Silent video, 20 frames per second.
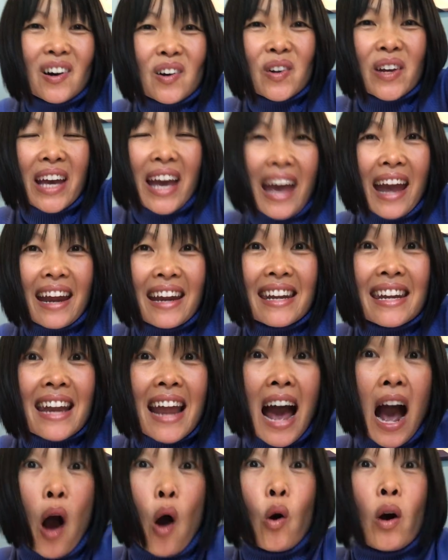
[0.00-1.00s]
Okay,
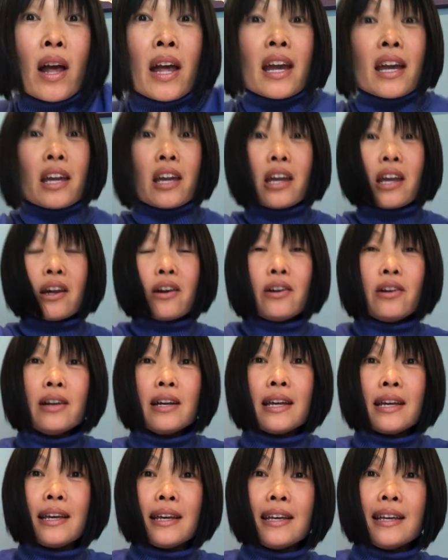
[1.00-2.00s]
now here
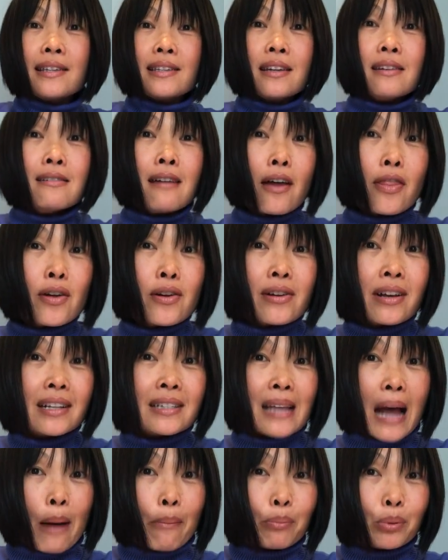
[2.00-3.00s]
is another
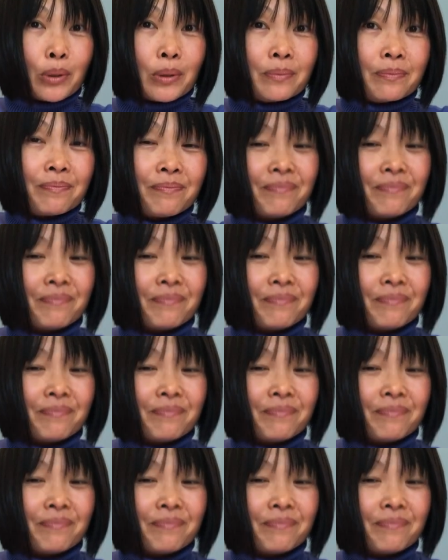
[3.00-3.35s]
example.